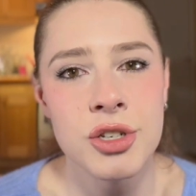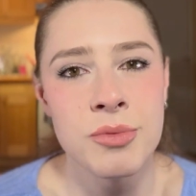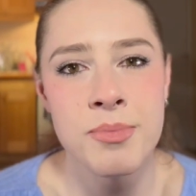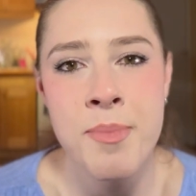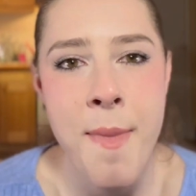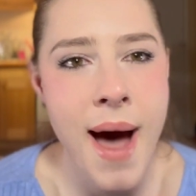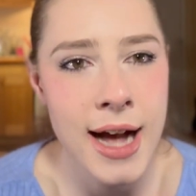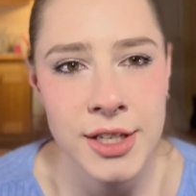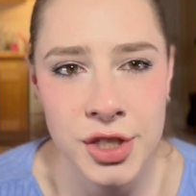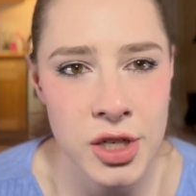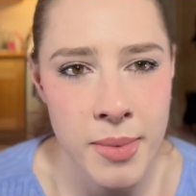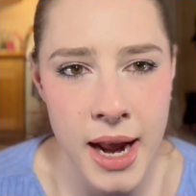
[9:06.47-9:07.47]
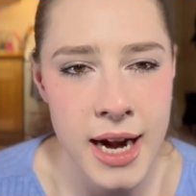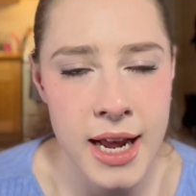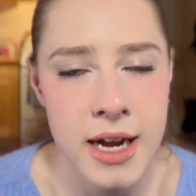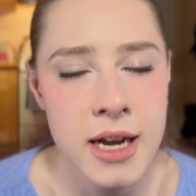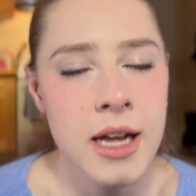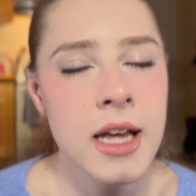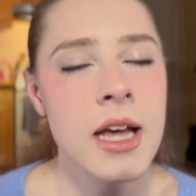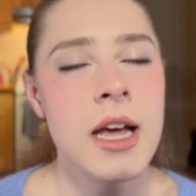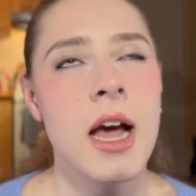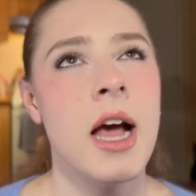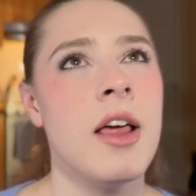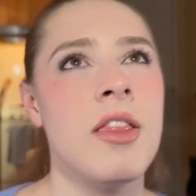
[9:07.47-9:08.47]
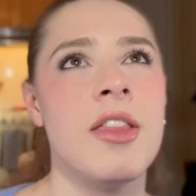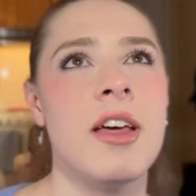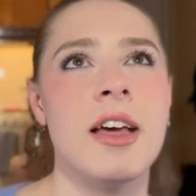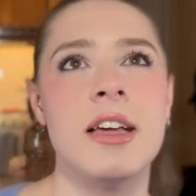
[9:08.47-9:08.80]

masturbating the